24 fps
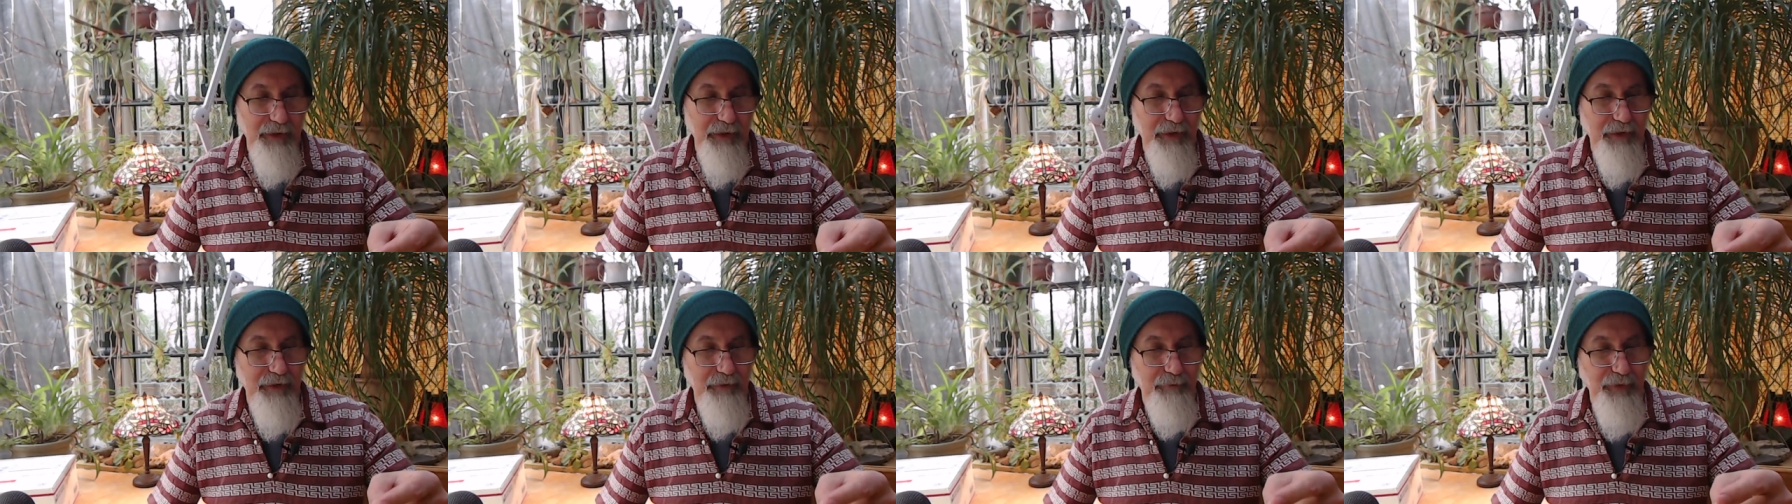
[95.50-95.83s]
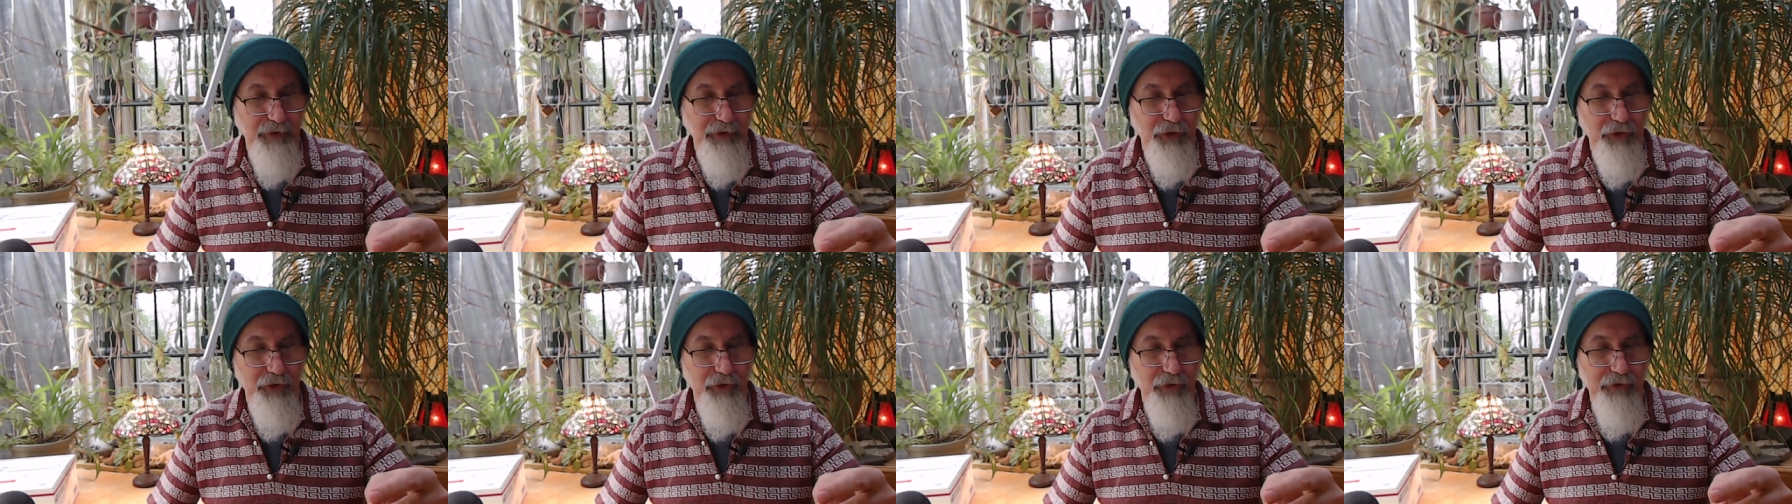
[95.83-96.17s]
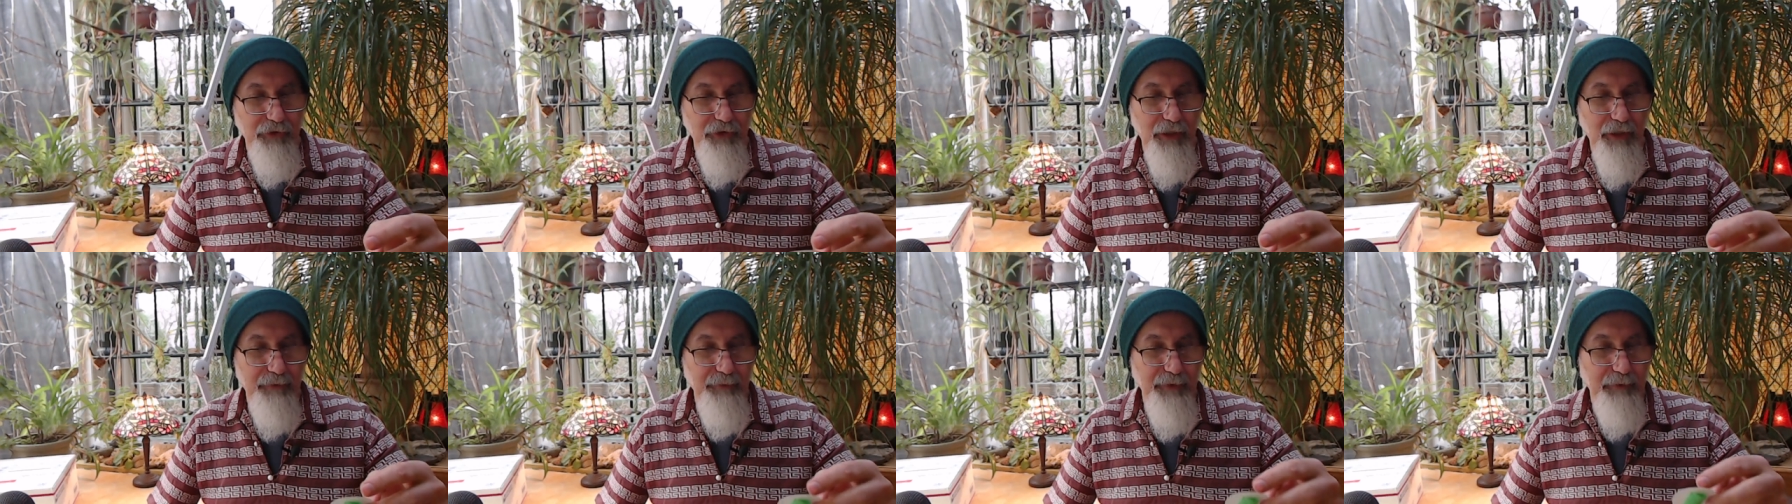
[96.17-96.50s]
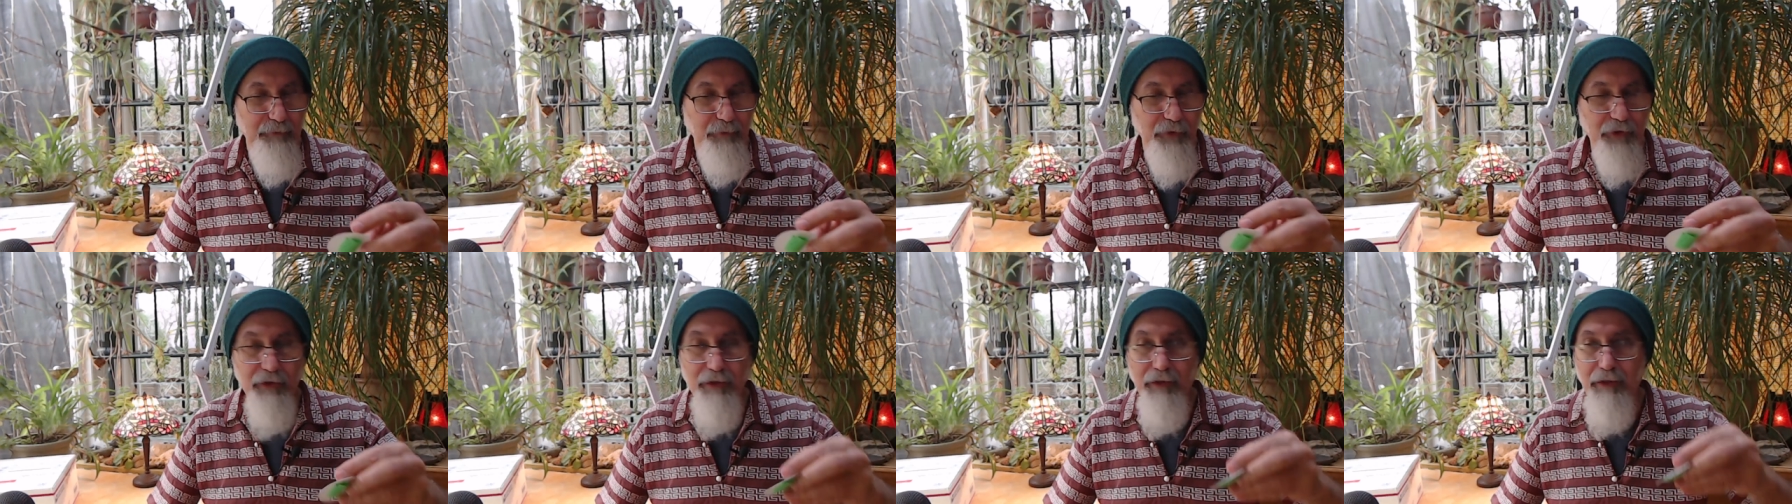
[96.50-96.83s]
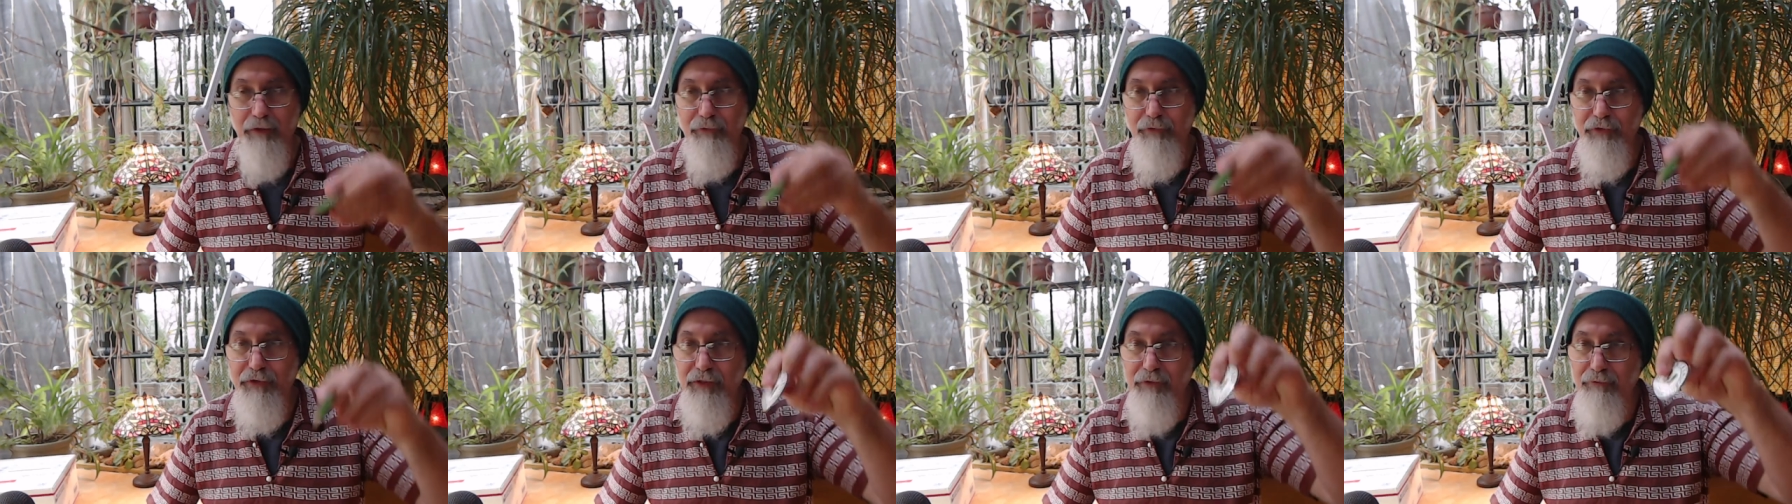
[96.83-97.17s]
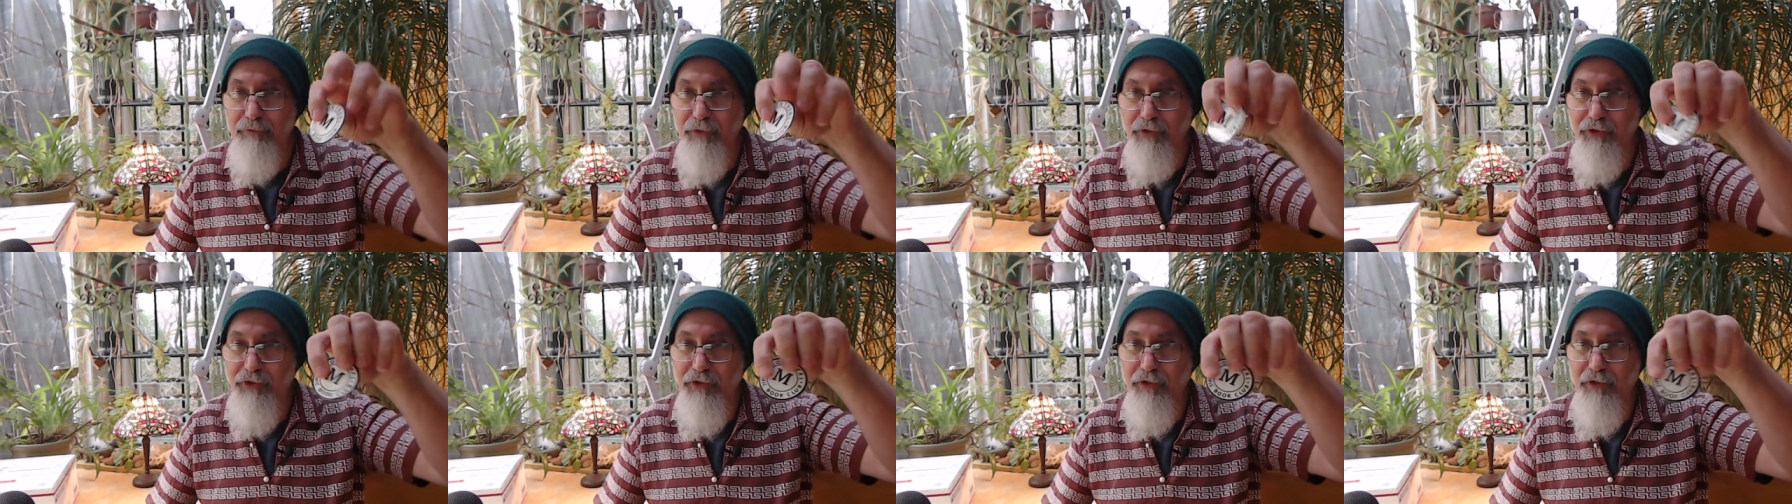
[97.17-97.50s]
Montreal Comic Book Club. See,
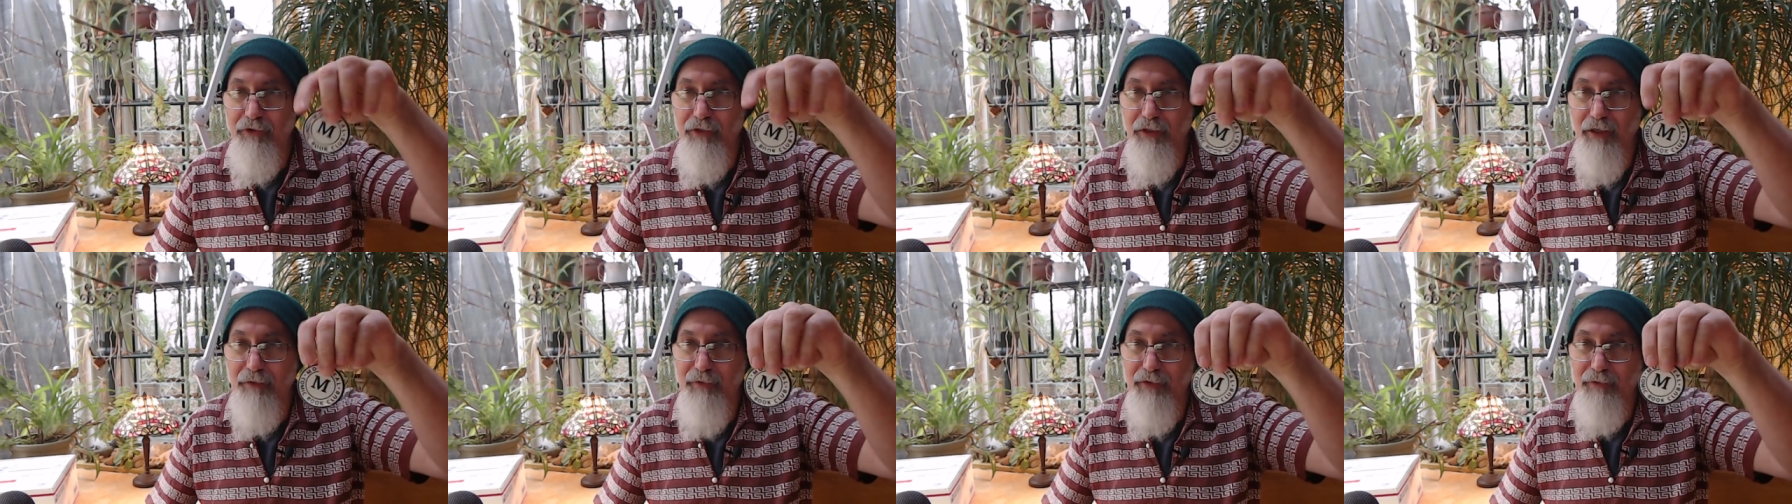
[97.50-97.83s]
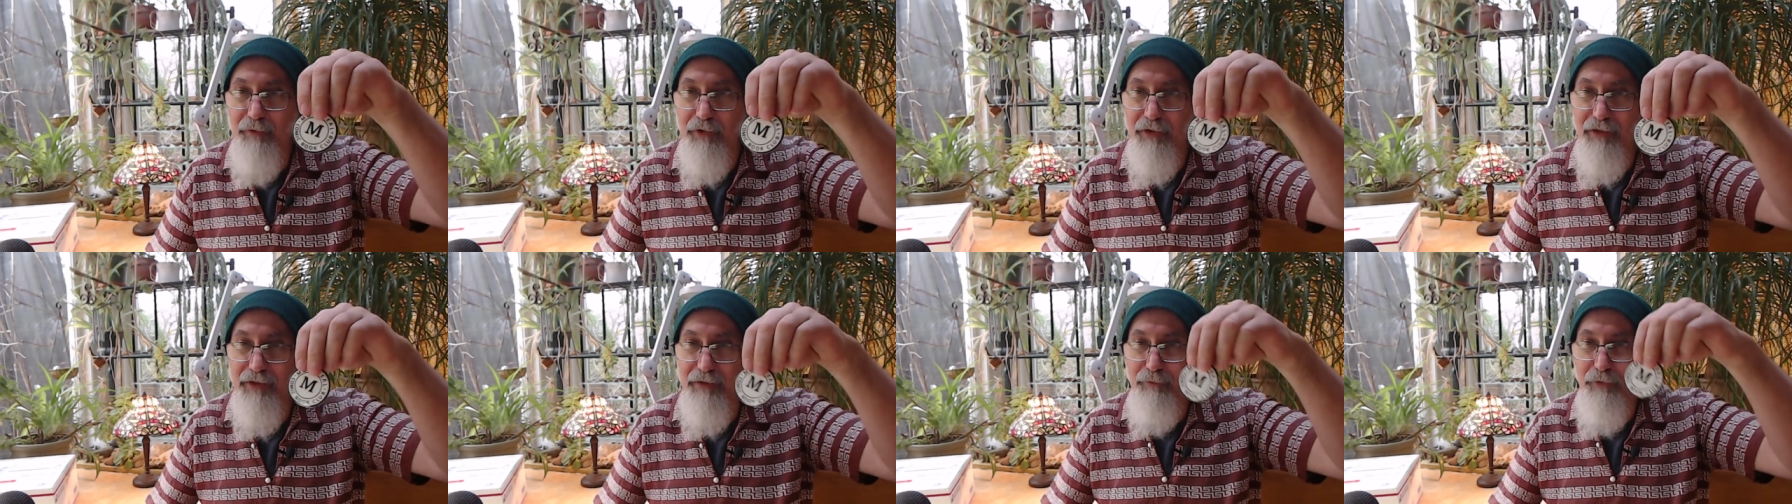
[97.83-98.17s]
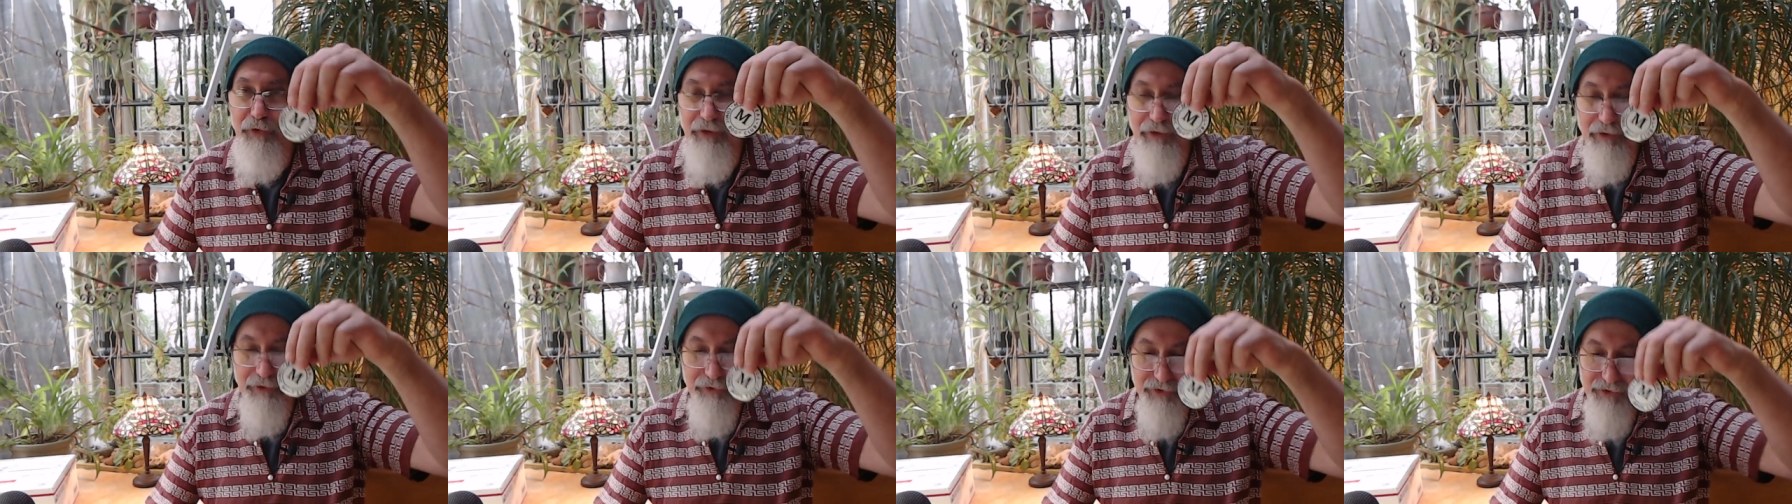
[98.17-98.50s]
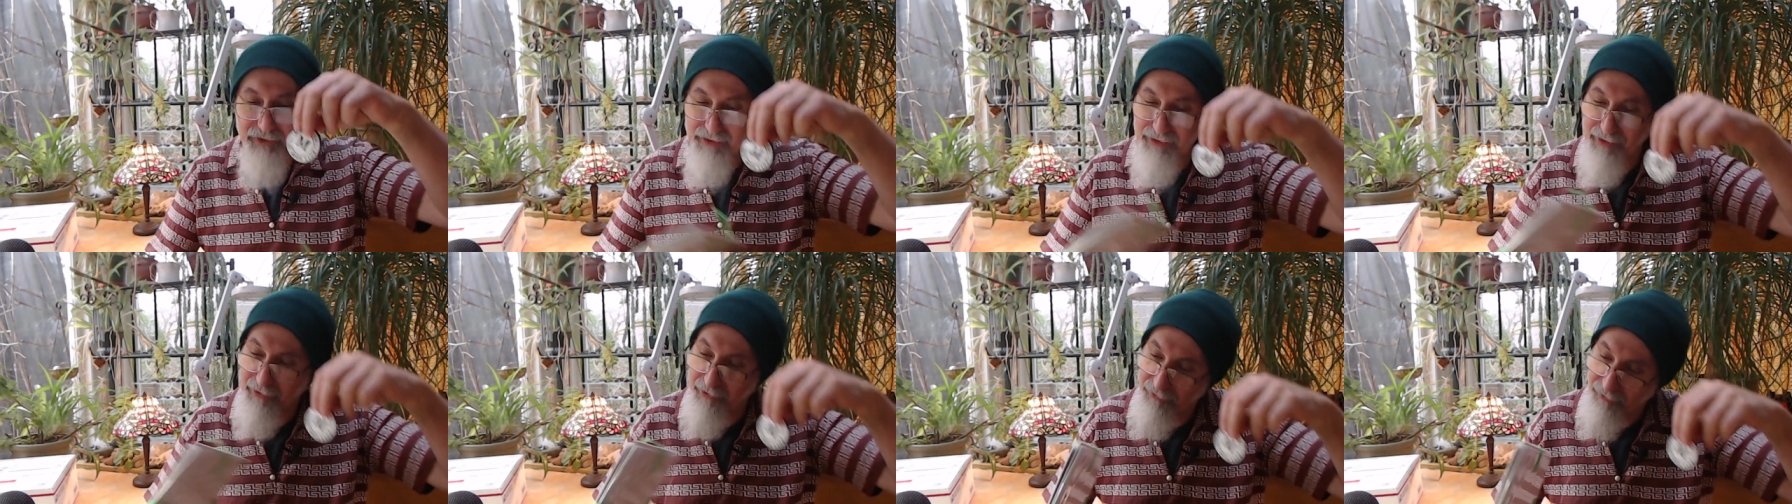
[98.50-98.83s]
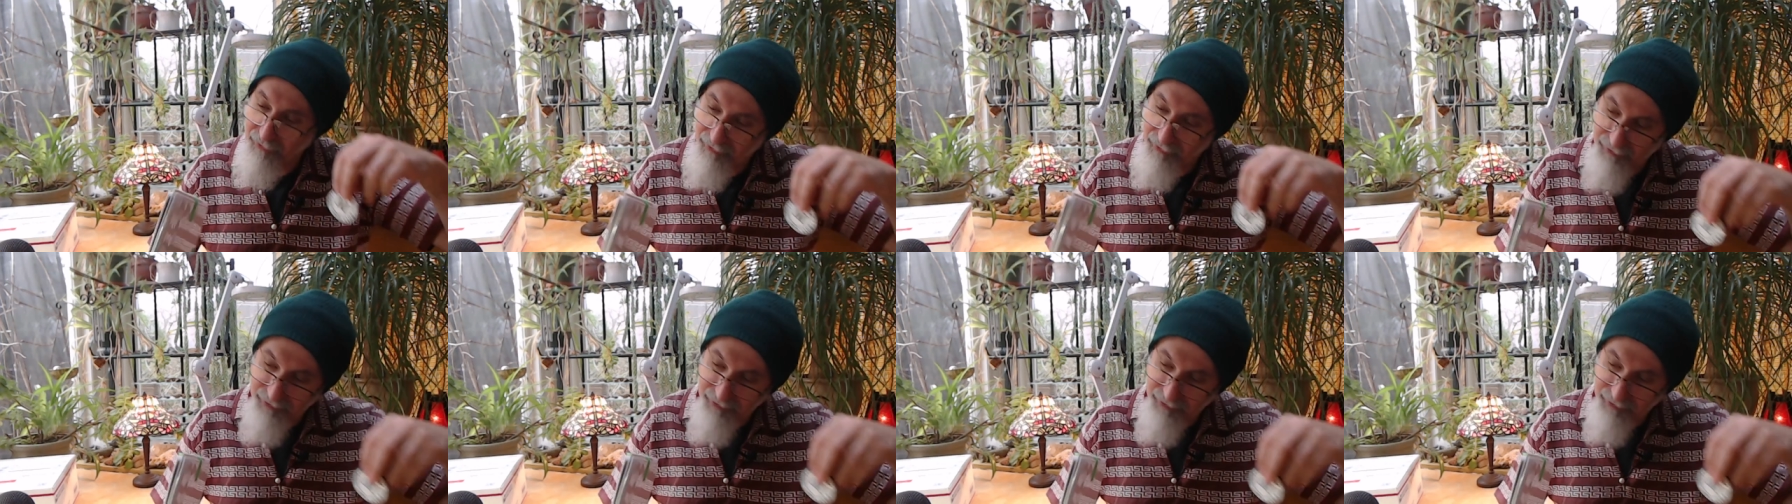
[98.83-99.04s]
Montreal Comic Book, He put a little sticker on